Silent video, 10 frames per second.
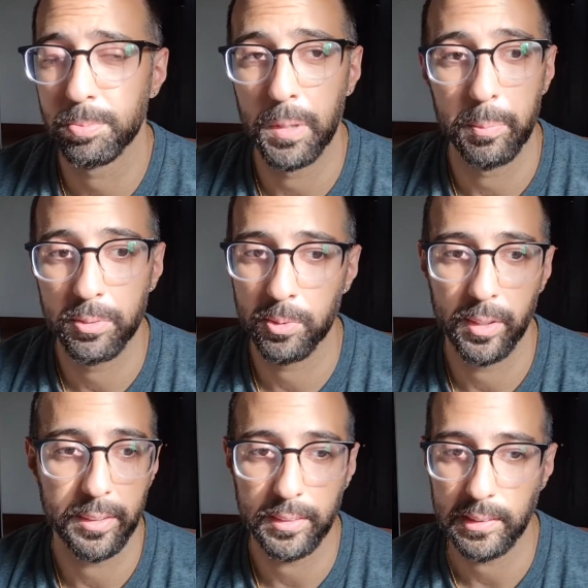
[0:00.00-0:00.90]
maybe for
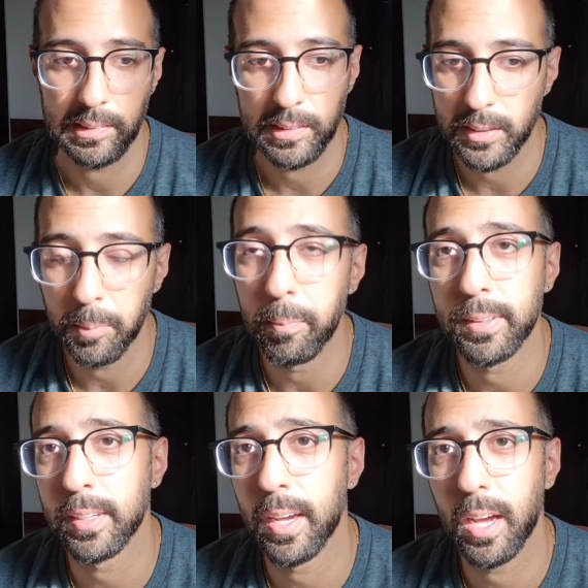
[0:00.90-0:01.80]
like a month
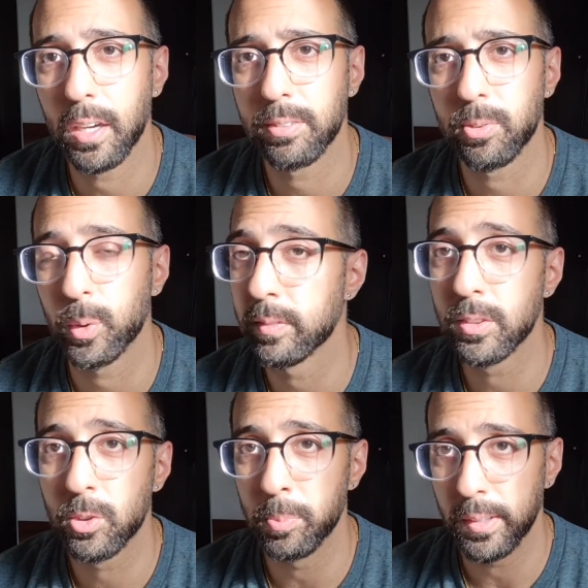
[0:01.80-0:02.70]
and a half or even
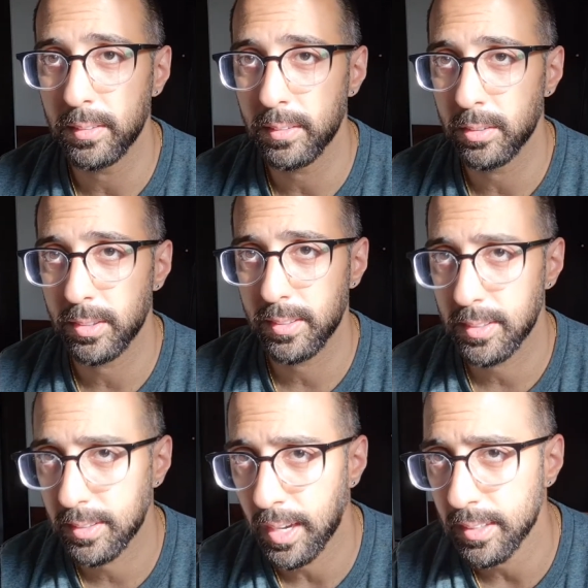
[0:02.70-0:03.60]
2 months, and just to
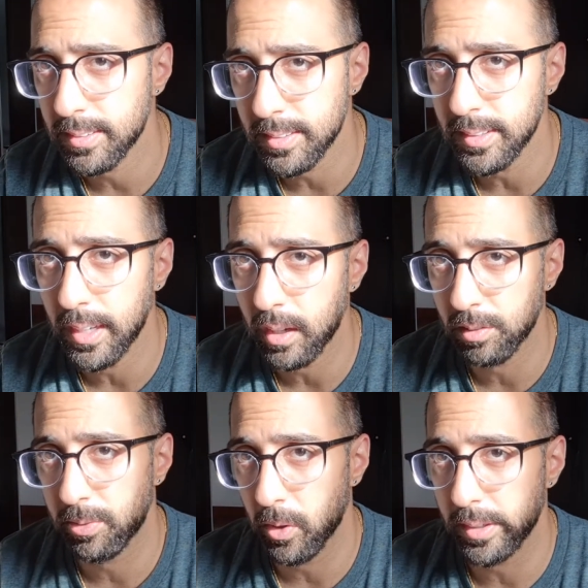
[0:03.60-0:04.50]
kind of see how
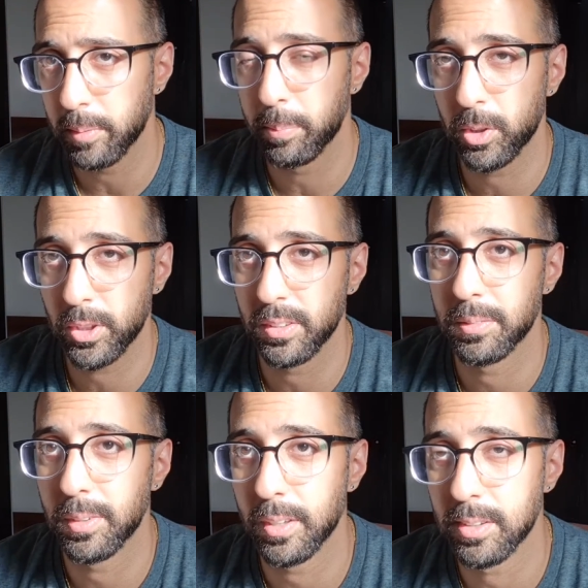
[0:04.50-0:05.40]
far I can push it
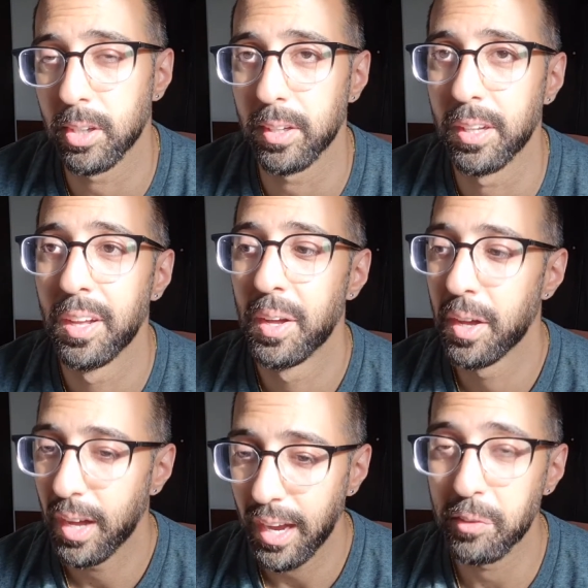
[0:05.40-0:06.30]
until
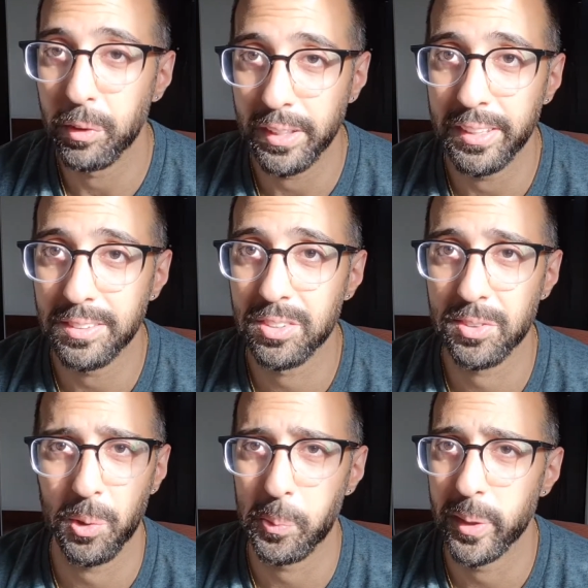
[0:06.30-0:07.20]
I really need to
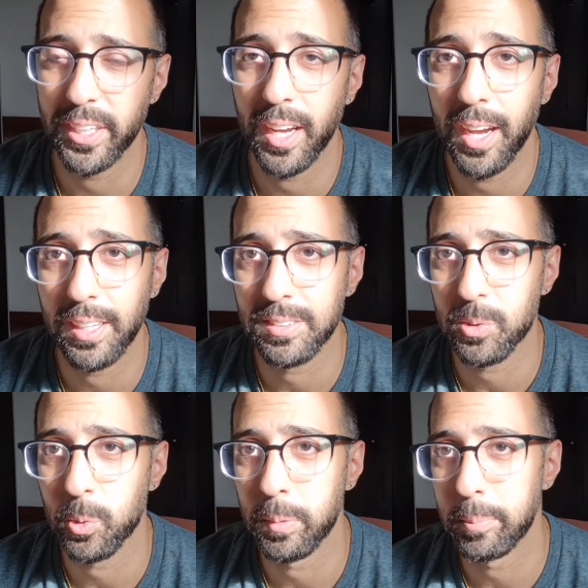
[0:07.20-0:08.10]
start wearing a hat
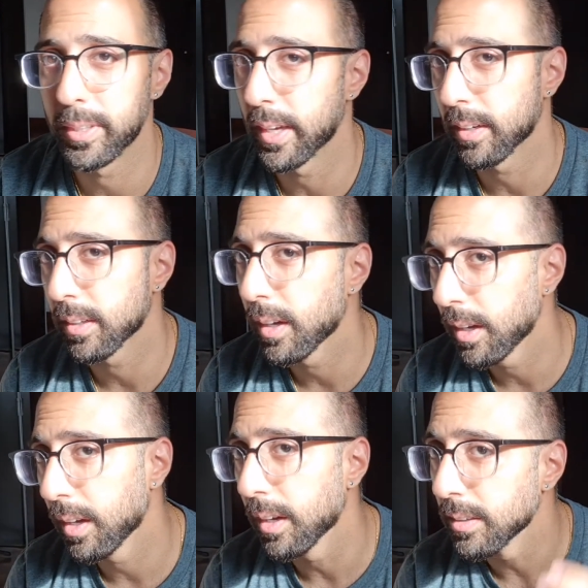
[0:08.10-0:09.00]
or maybe get
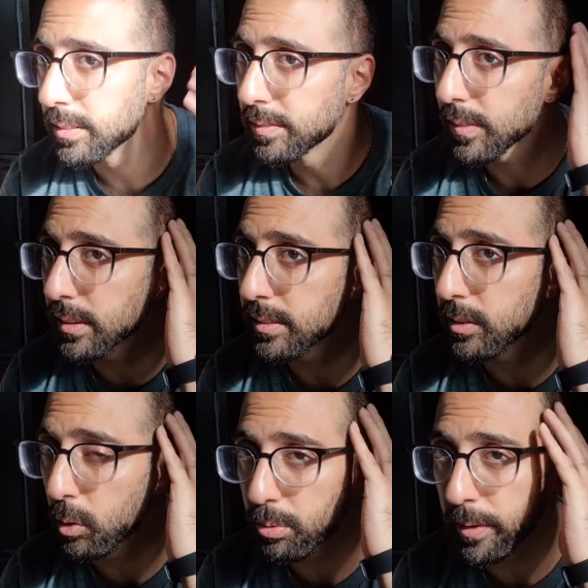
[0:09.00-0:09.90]
a
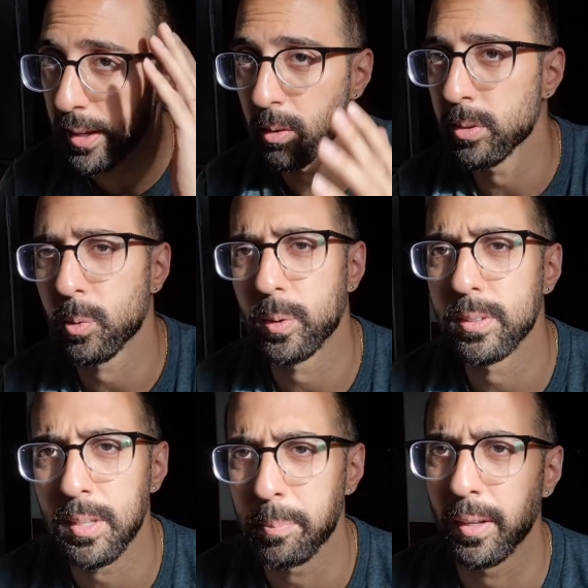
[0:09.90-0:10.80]
zero fade or
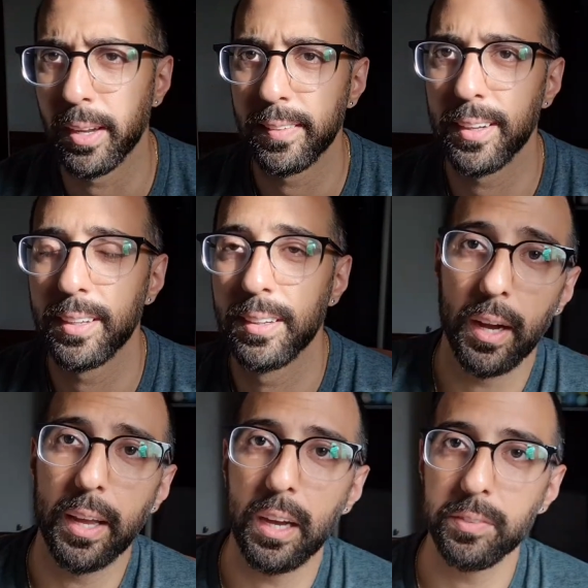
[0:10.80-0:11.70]
something like that.
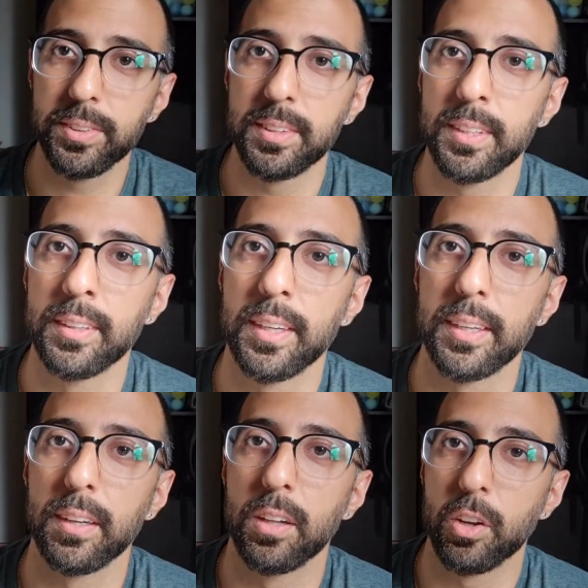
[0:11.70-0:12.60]
I have seen
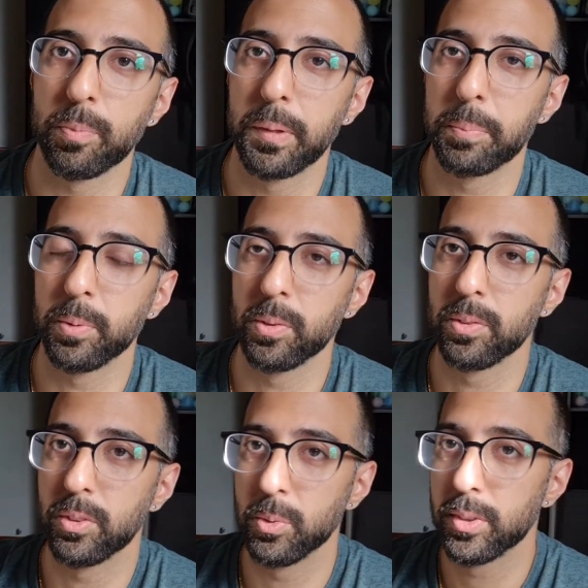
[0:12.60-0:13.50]
that a lot of people
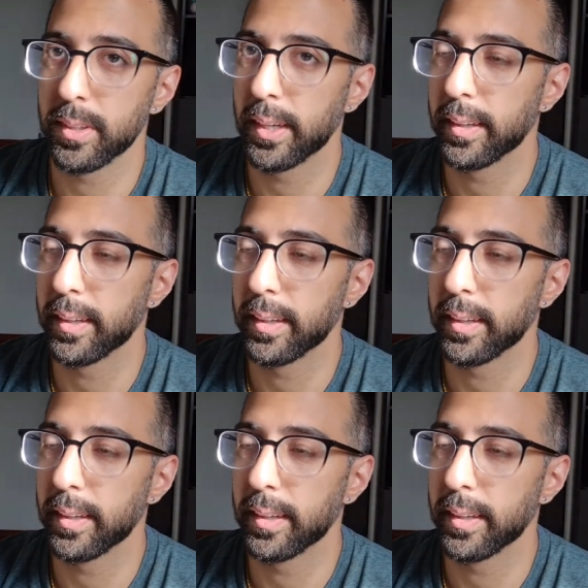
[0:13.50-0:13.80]
do say